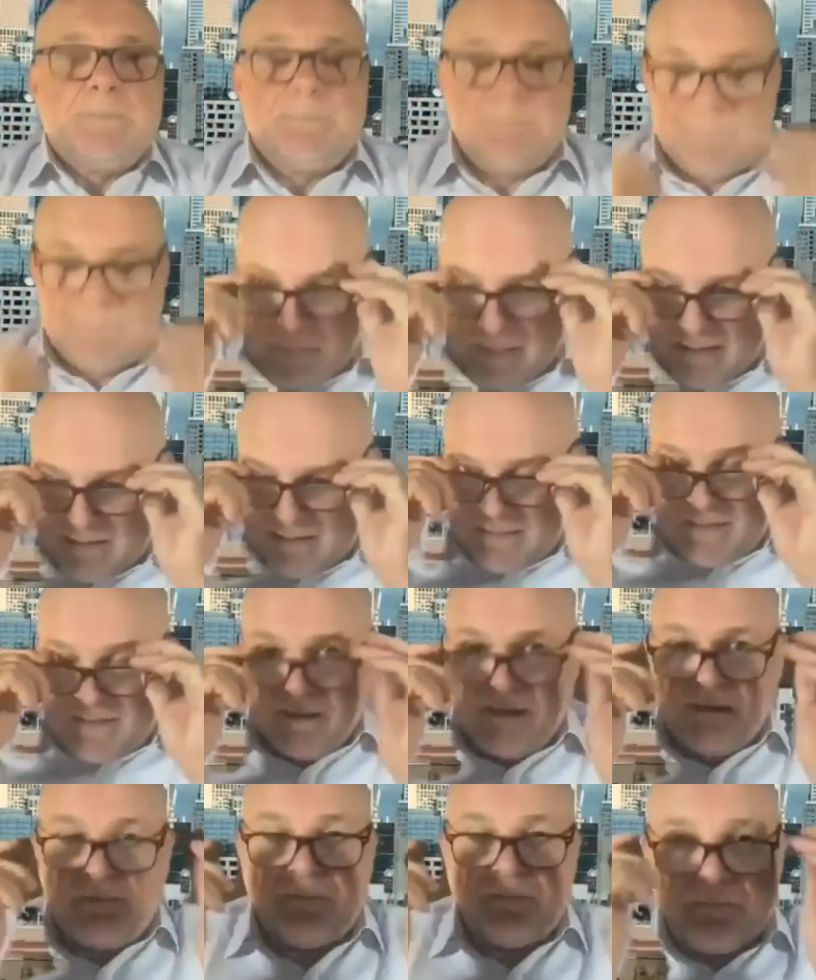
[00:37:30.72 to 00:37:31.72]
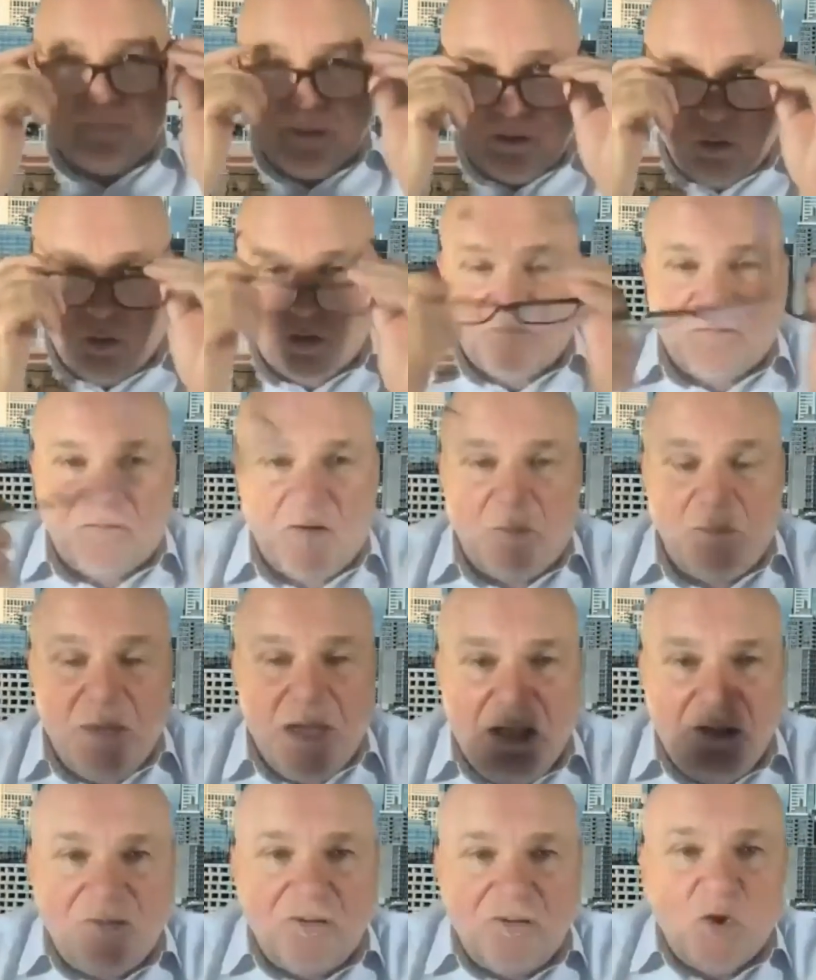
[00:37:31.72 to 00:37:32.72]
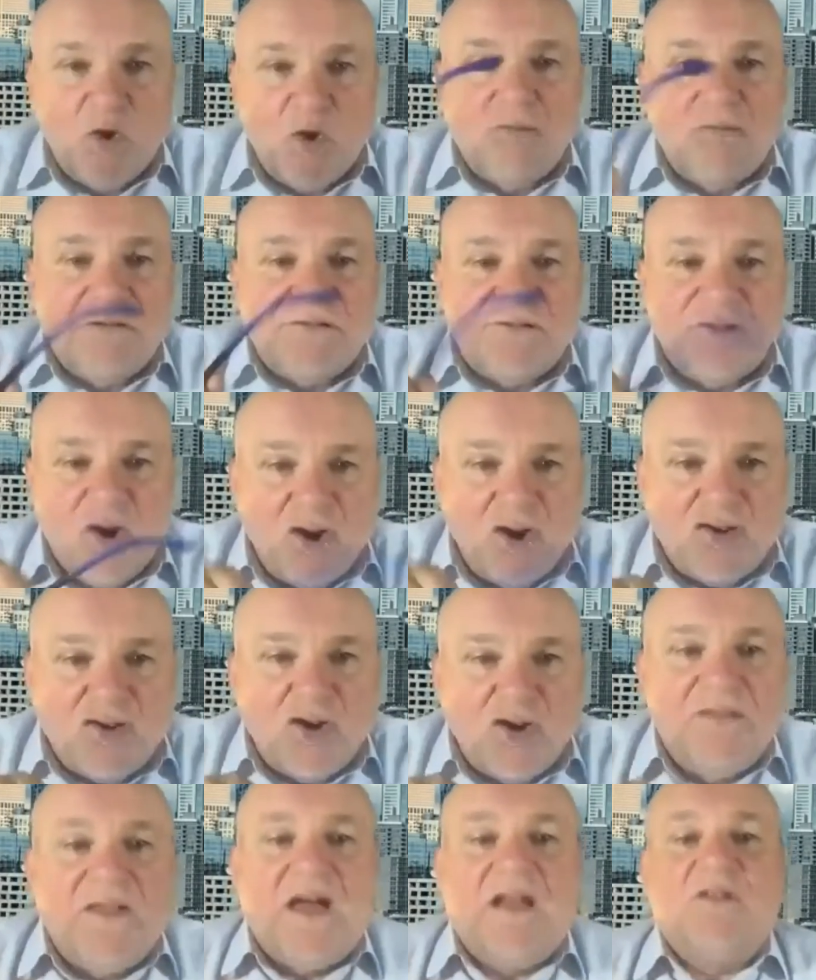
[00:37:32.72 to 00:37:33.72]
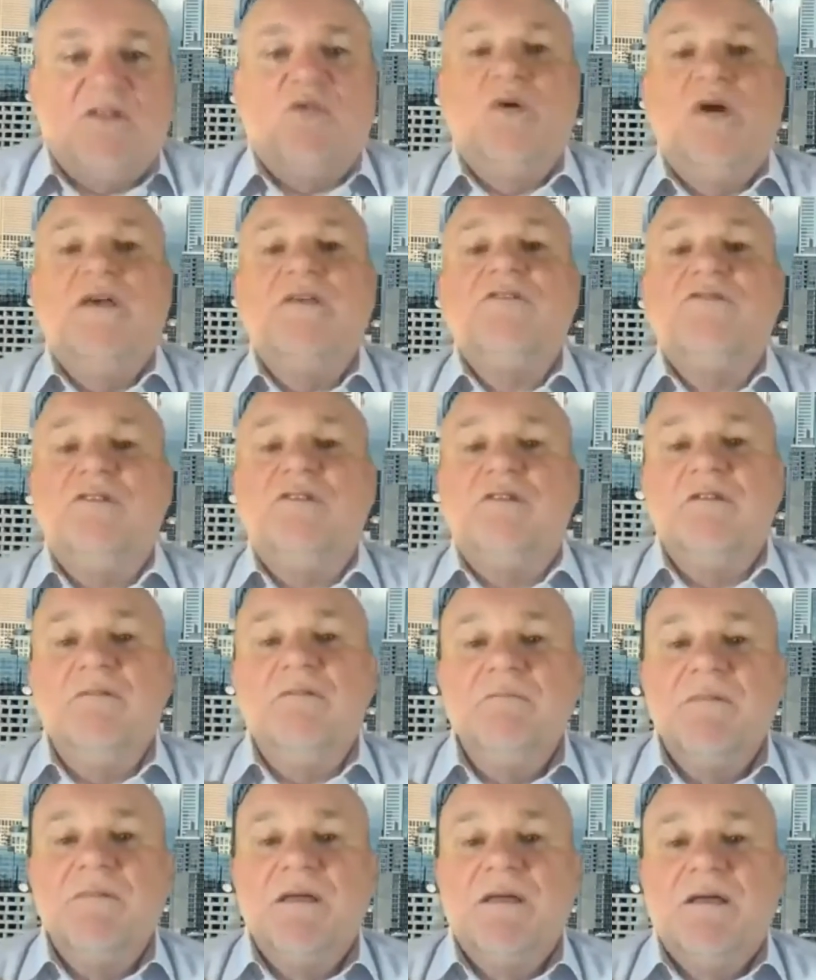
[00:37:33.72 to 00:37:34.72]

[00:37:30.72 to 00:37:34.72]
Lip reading: But look, for me to do research on that question,